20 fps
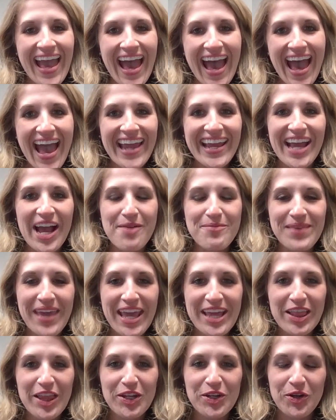Hi, I'm
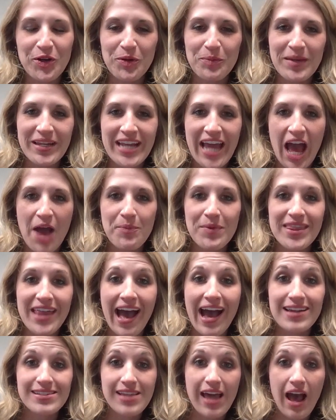Catelyn Herman. I'm with
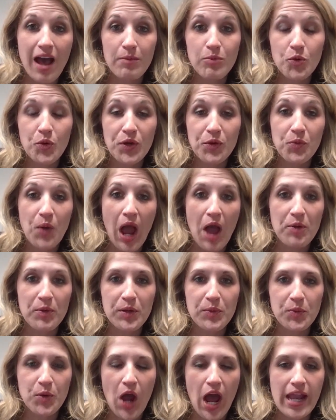Asa Abloy
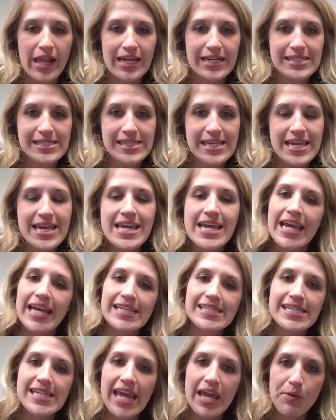Rockwood Products, and
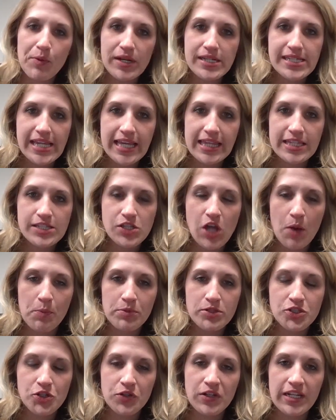today I want to take this
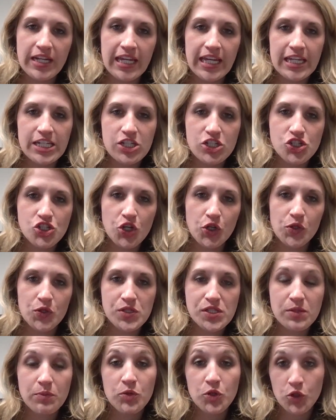opportunity to show you
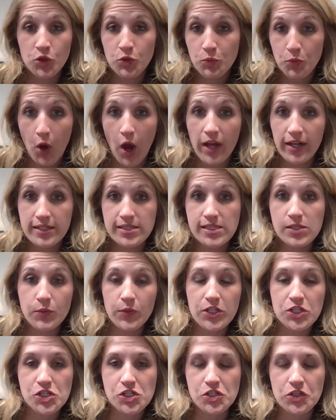some new products that we
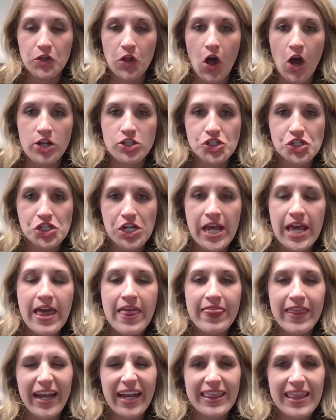just launched
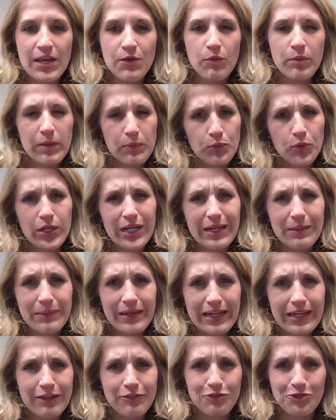that I think will be pretty
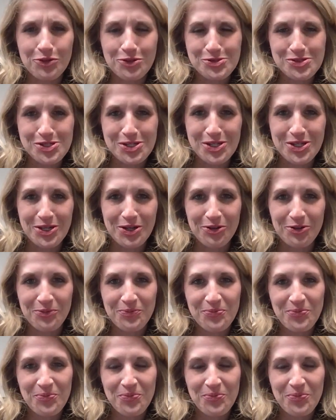meaningful to you.